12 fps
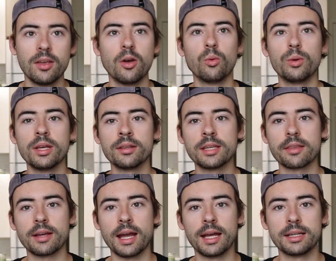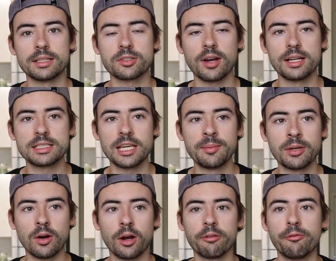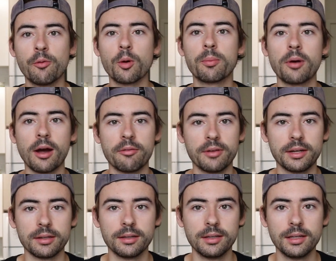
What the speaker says: We, on the other hand, as Criius Gaming, are for profit.